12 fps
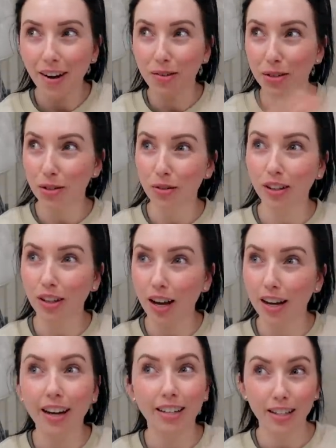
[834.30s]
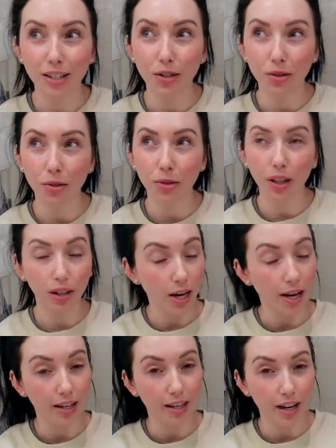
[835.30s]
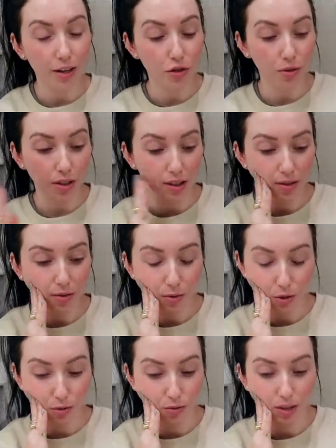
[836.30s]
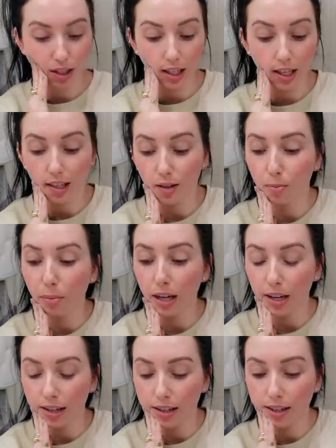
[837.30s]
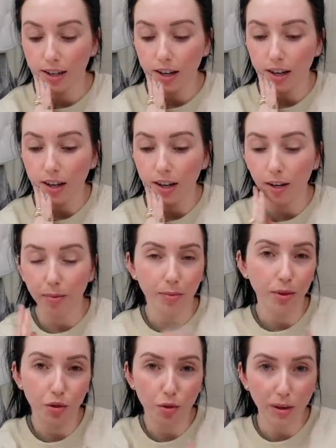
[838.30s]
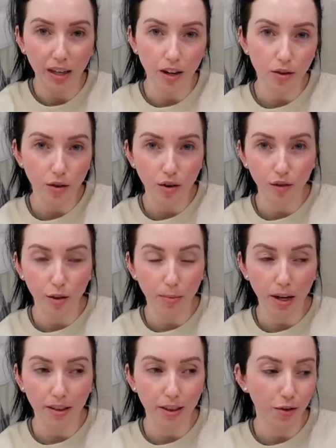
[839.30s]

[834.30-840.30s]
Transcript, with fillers: I was doing a lot. I did do a lot actually, which was really nice, but um, it was spread out over a month.